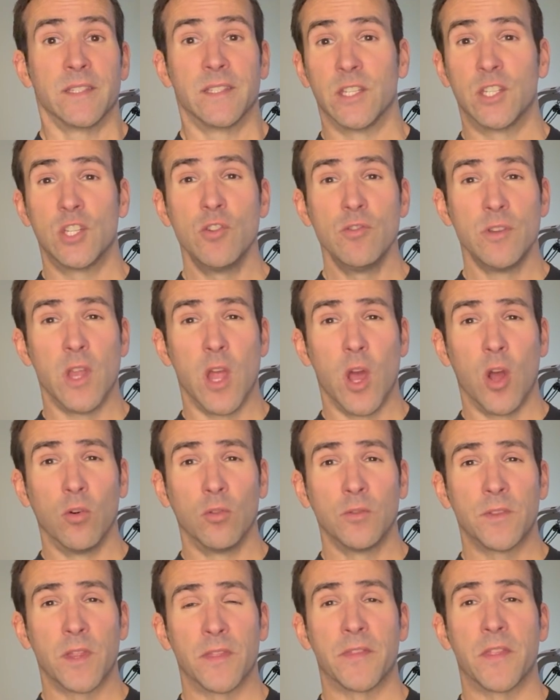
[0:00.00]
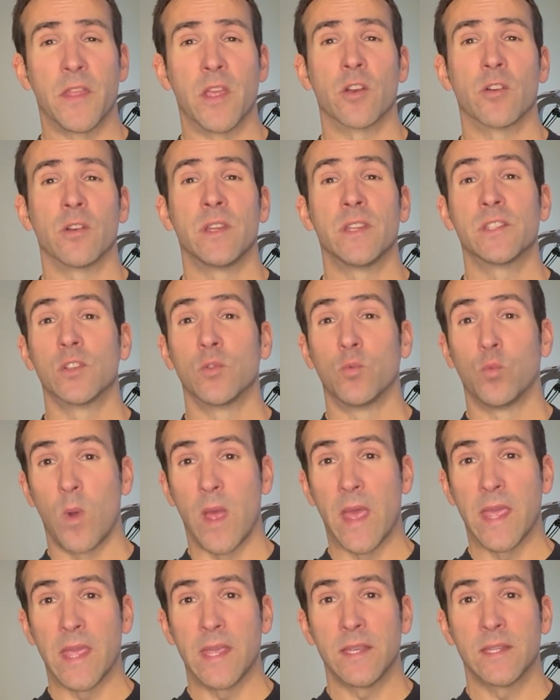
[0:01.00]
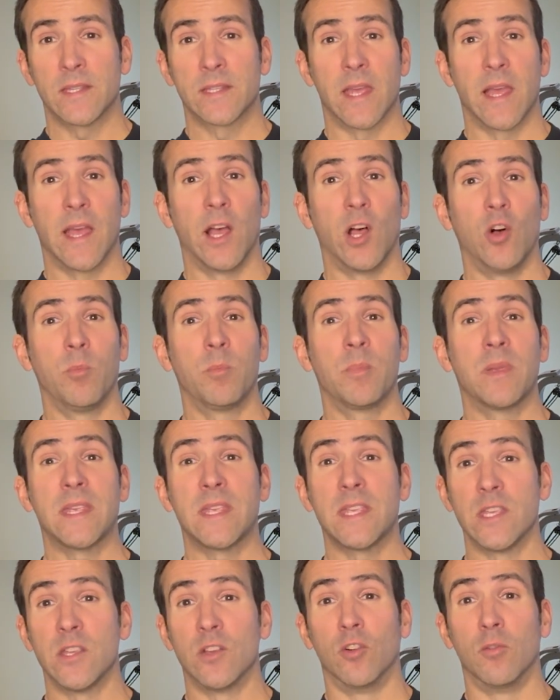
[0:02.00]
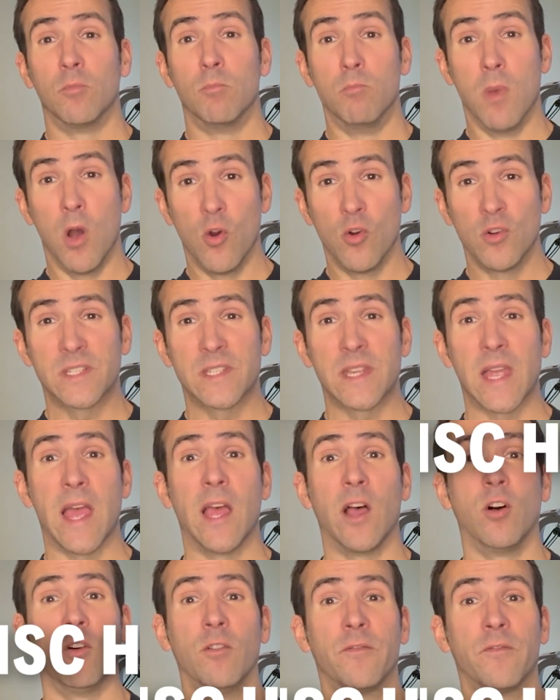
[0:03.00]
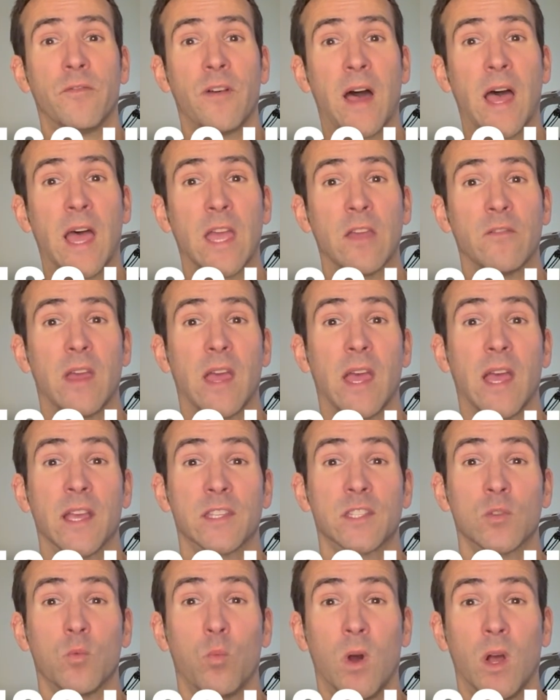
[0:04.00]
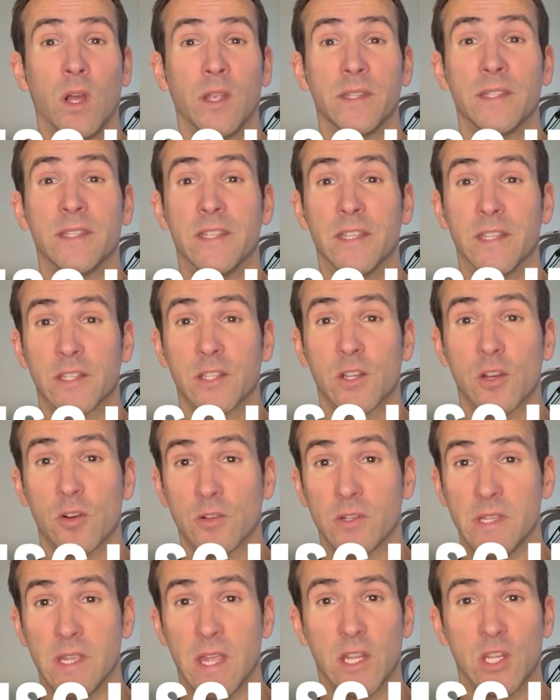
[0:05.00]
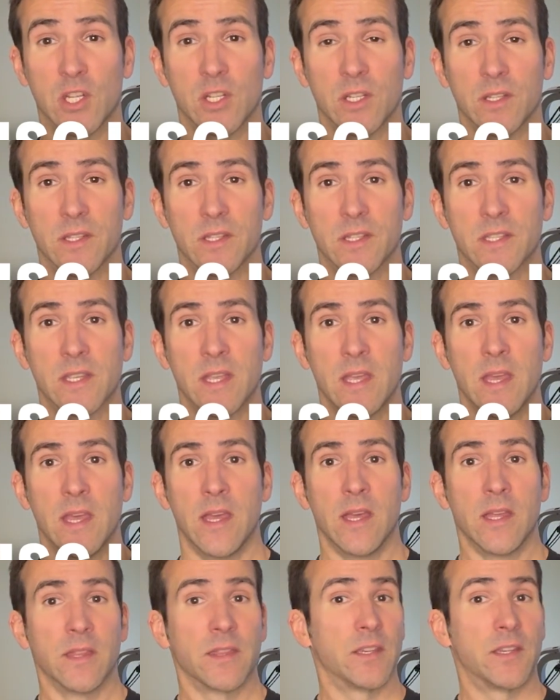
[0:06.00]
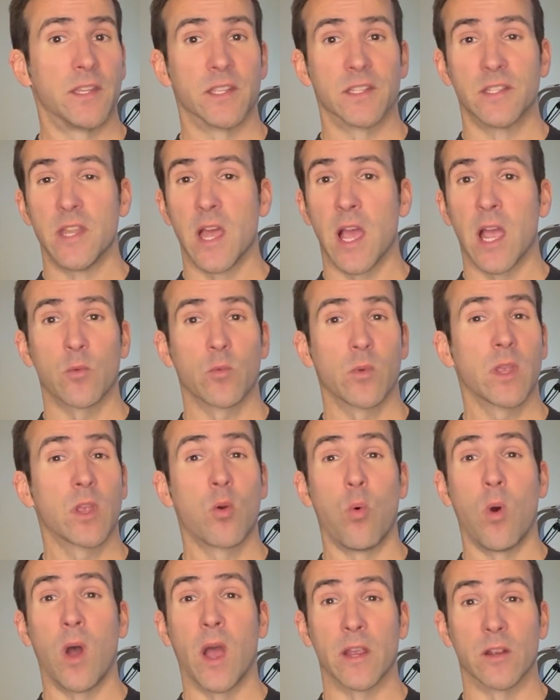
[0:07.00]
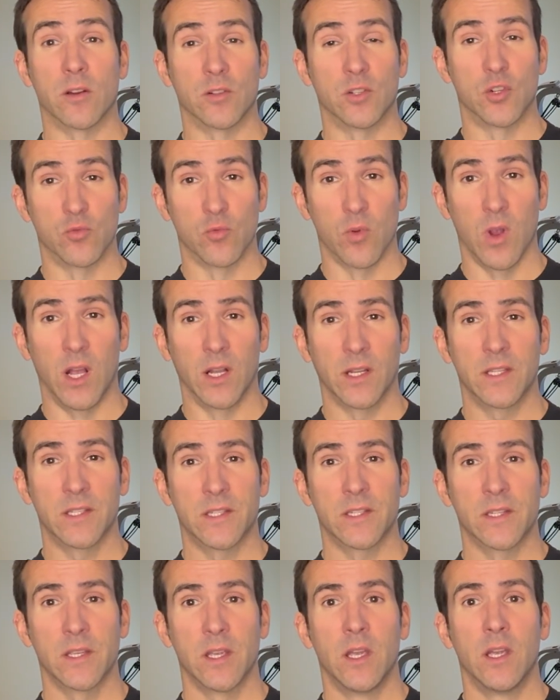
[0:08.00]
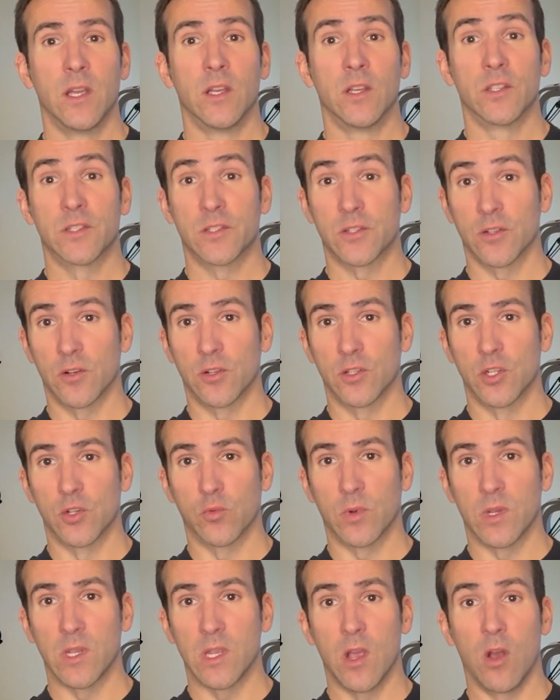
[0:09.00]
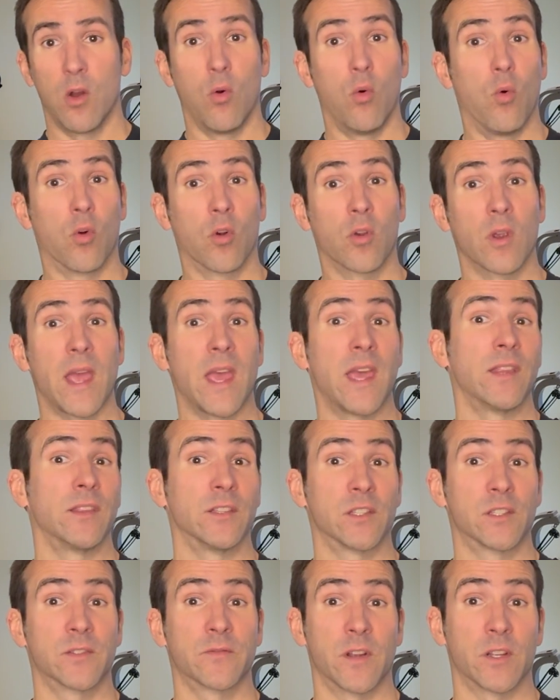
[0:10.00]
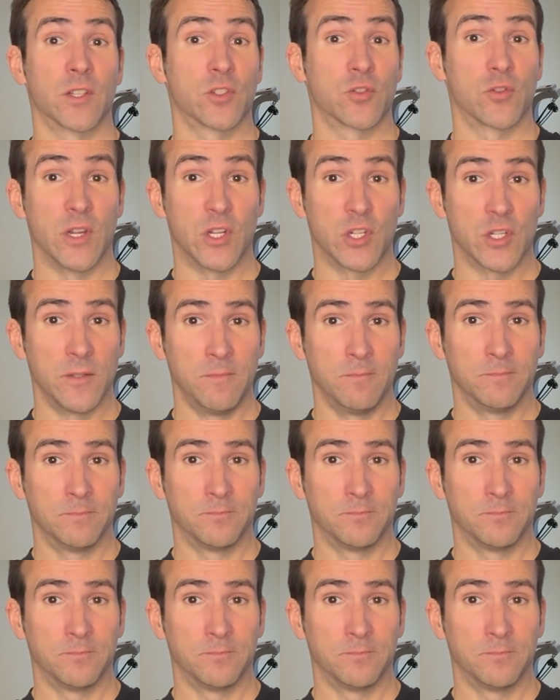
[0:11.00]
Did you know that there is a way to help heal most L5-S1 disc herniations that does not require drugs, surgery, or endless frustration?